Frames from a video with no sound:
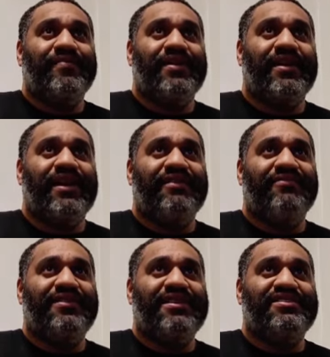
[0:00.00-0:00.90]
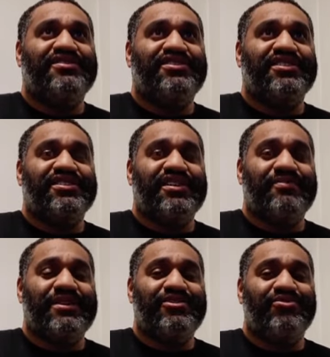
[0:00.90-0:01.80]
if he's just going to
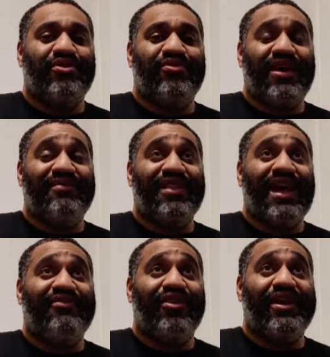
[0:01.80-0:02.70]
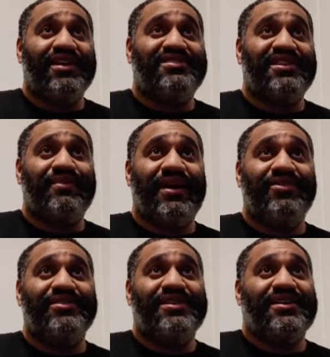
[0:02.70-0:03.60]
be 205 Live or NXT bound,
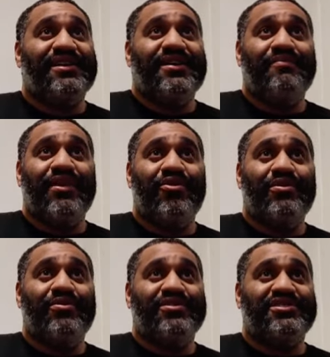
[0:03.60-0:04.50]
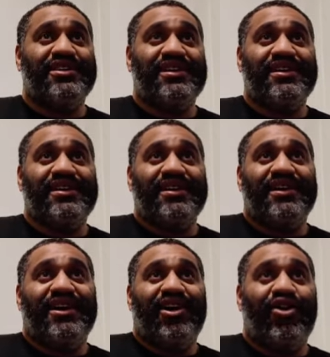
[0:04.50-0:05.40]
but we will see.
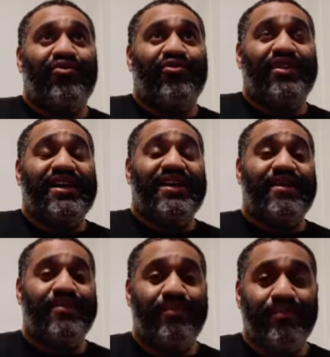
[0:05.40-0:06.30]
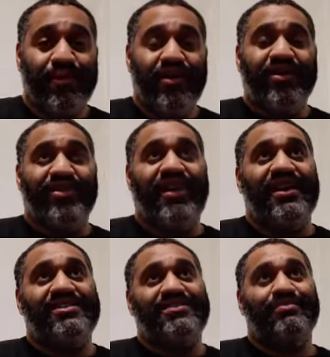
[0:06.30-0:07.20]
Hopefully, good
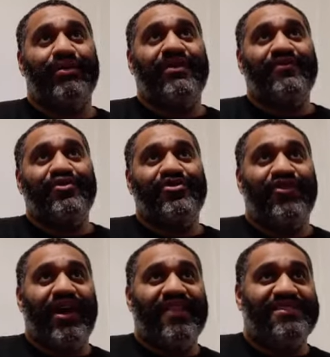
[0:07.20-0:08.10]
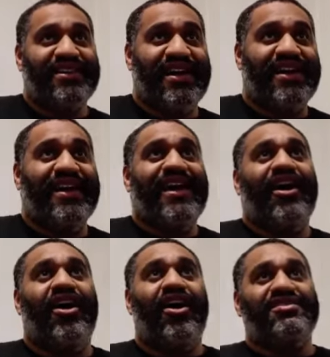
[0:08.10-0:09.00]
things, bright future for Alex Zane.
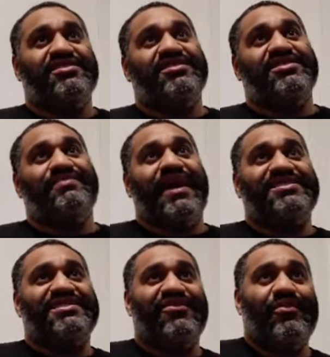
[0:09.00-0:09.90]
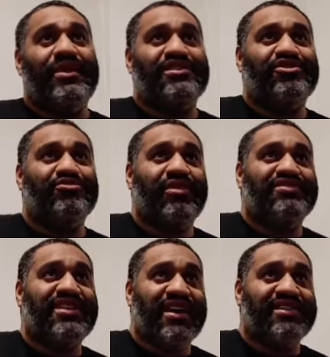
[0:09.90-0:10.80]
On to this match, 7 minutes and 12
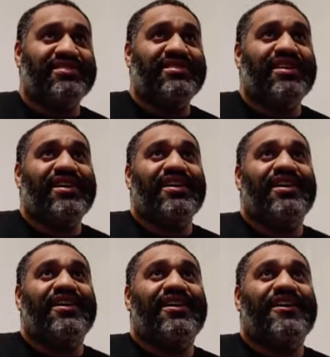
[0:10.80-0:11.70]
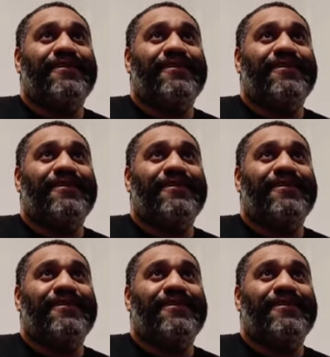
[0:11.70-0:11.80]
seconds. I